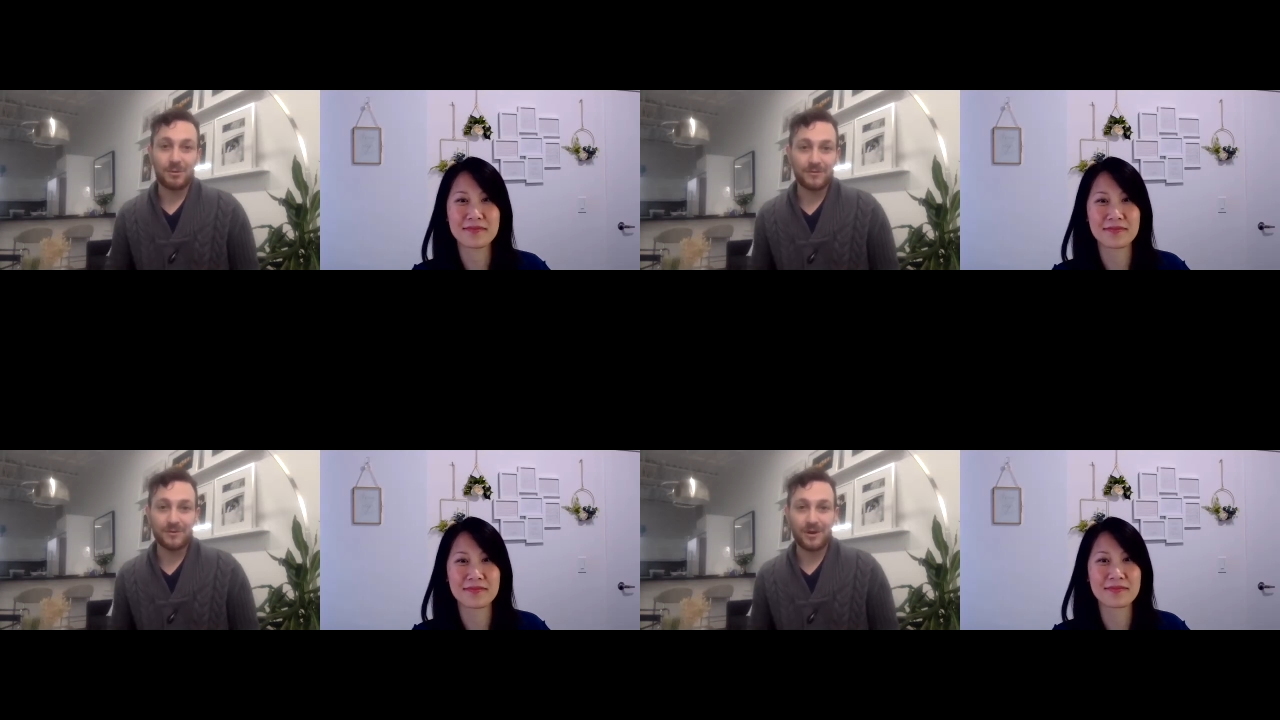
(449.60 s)
Speaker 1: of
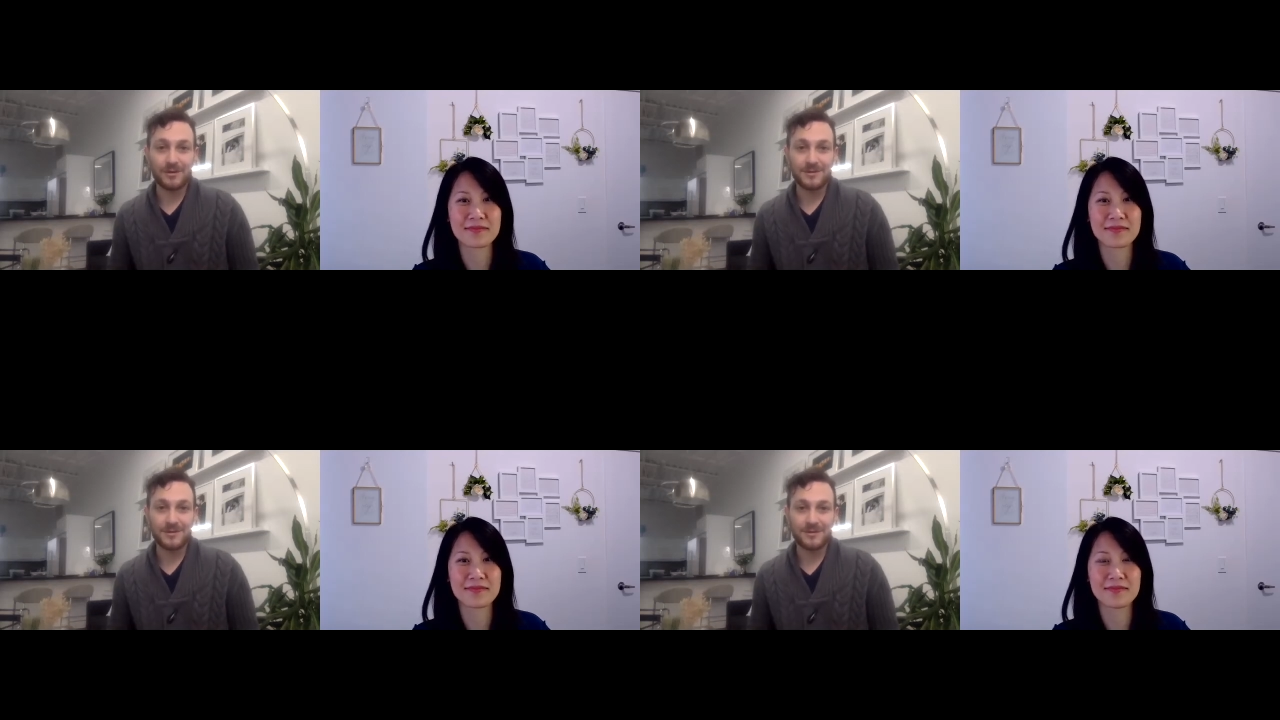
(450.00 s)

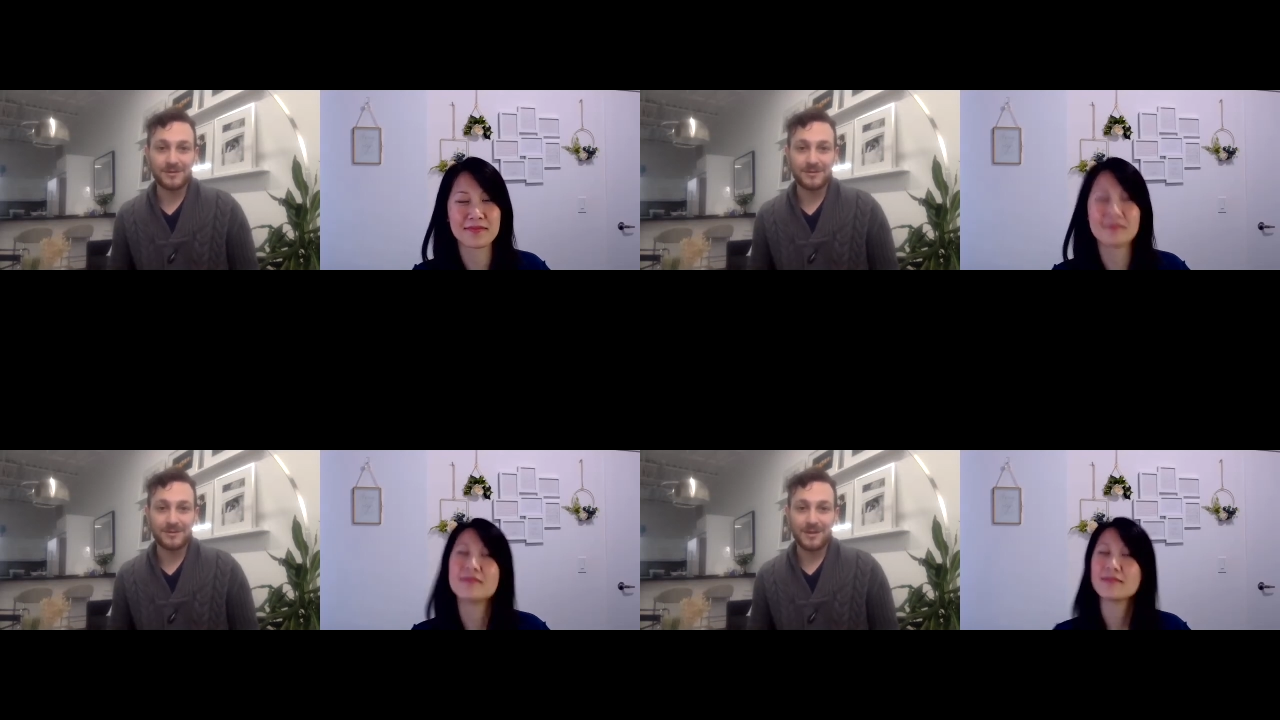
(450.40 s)

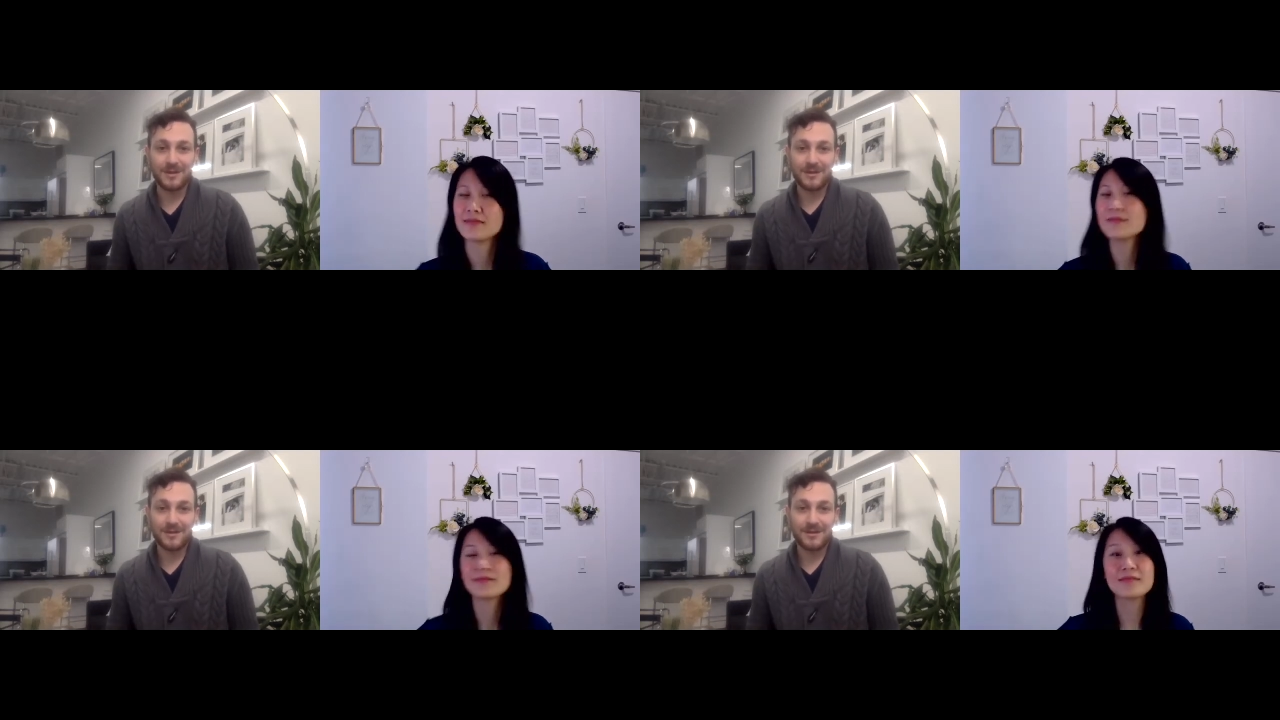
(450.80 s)
cocktails.
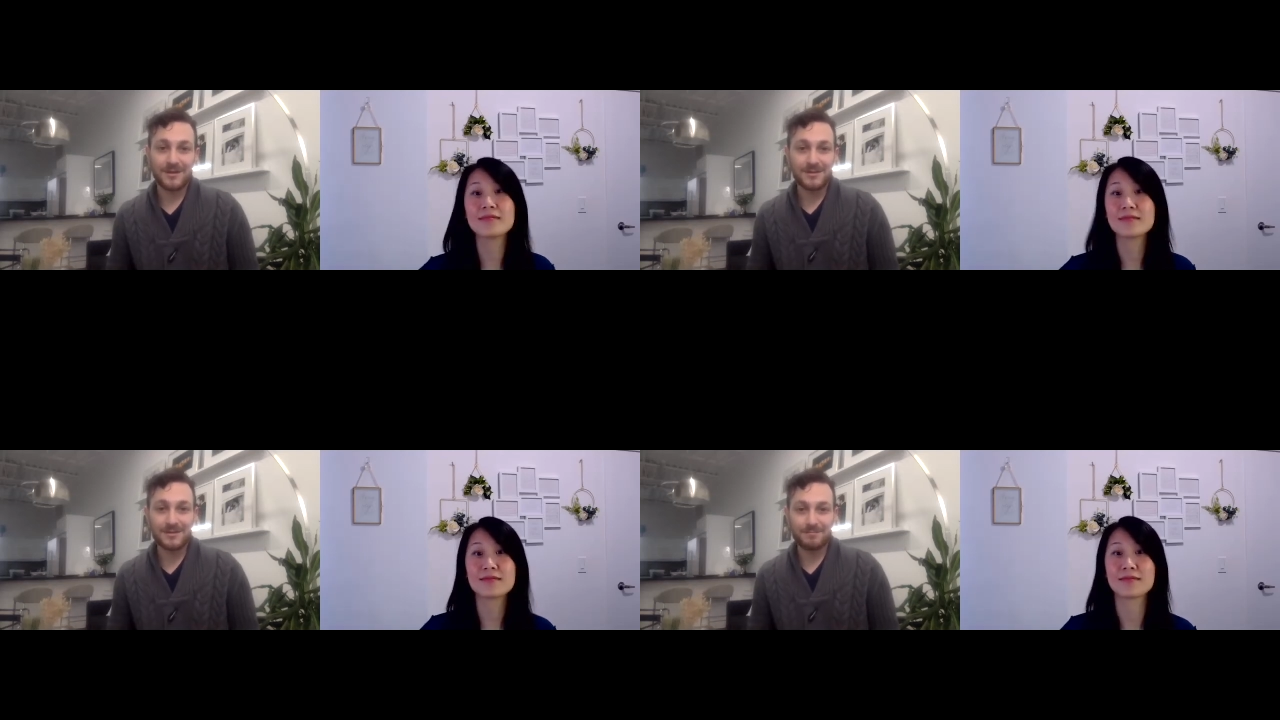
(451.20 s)
Mm-hmm.
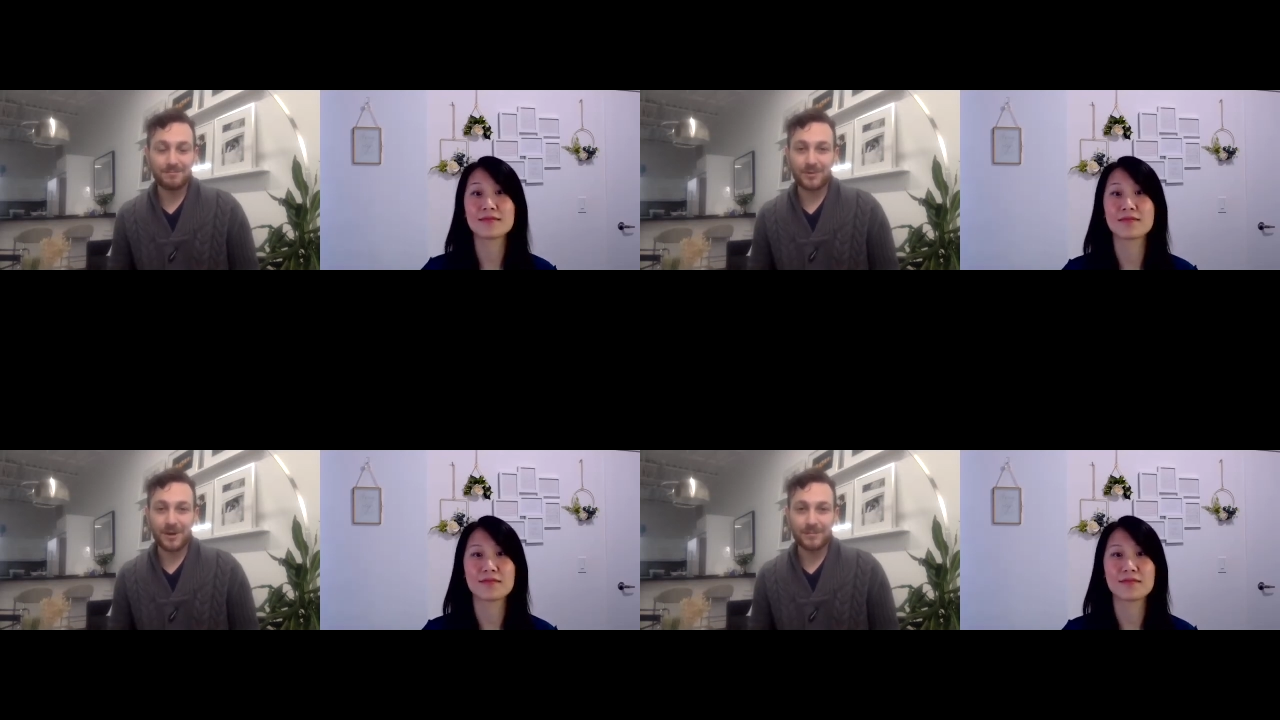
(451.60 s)
Is
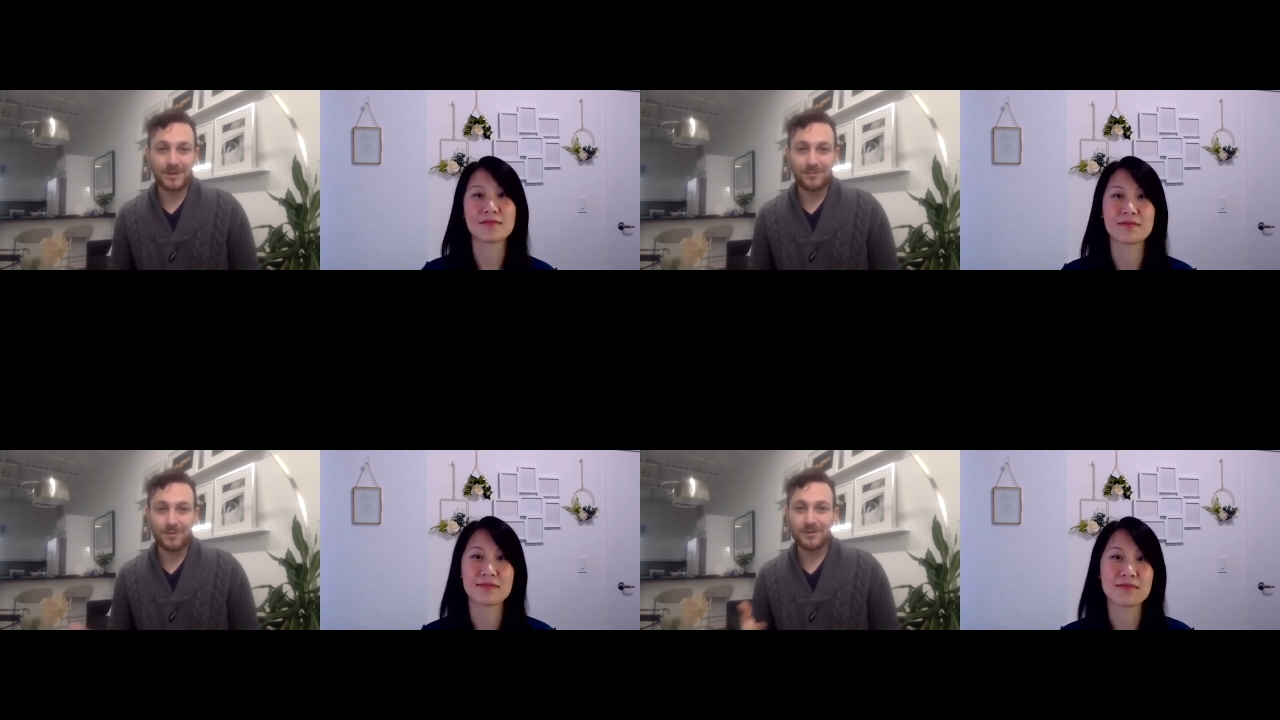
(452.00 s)
probably
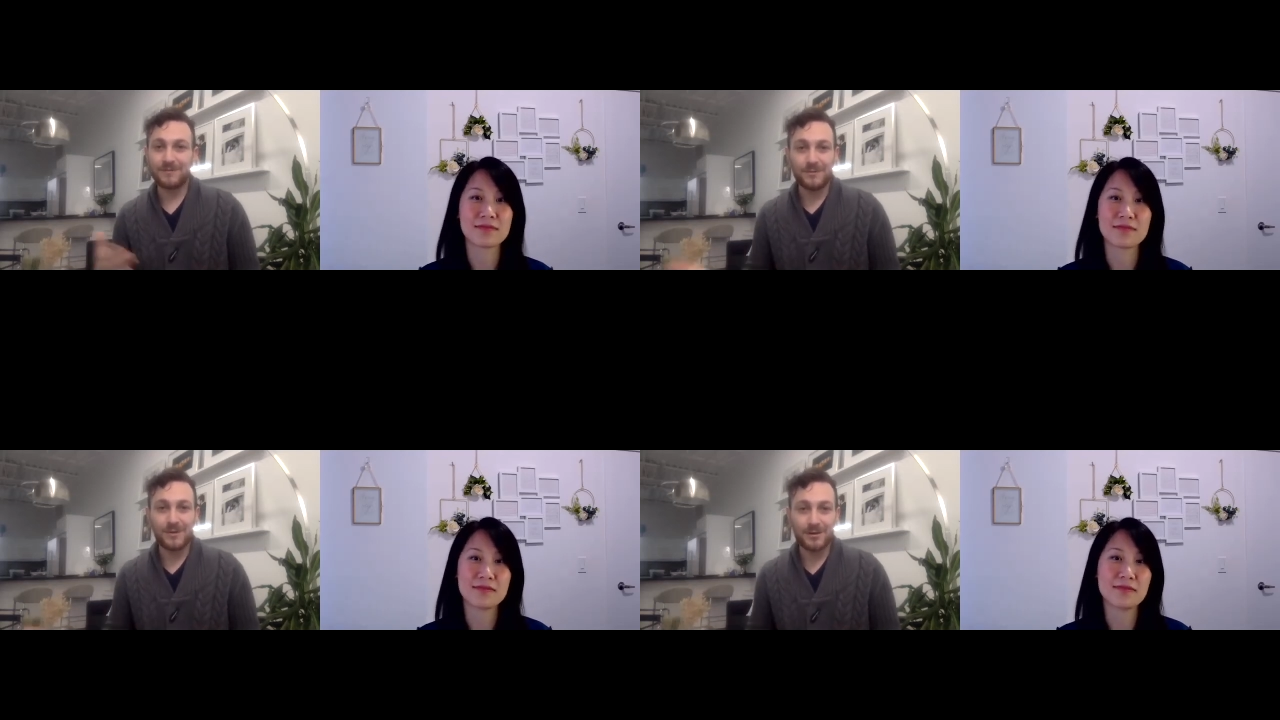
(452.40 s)
one of the few
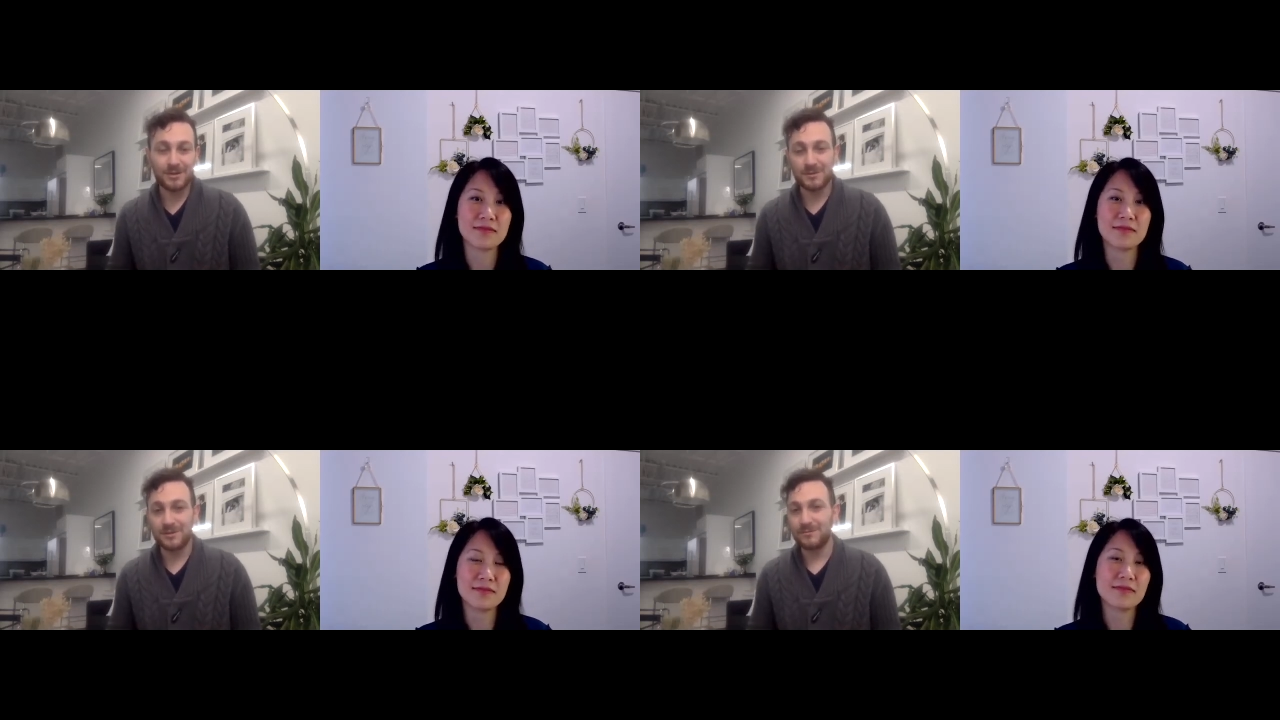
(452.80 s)
hours where you're